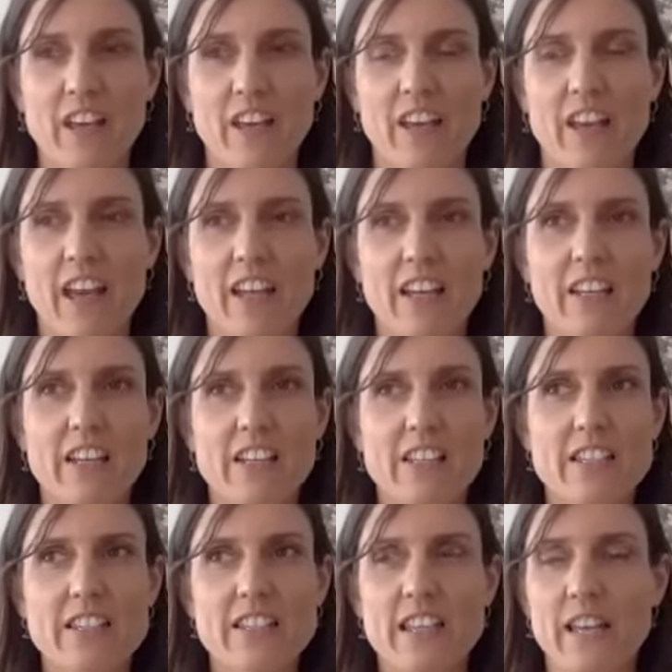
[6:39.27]
And
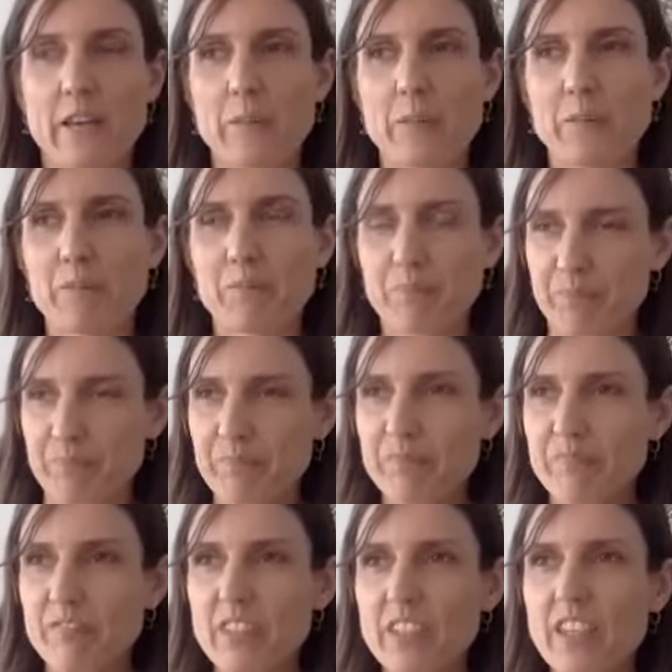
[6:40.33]

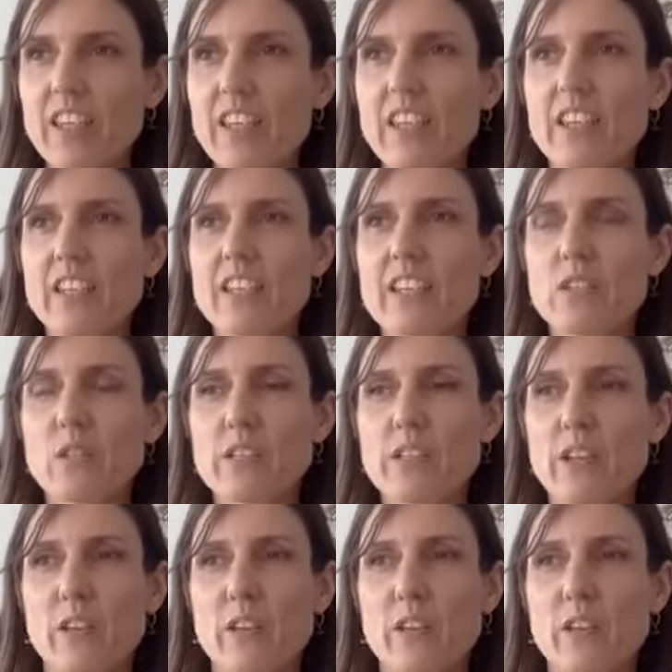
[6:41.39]
it is also,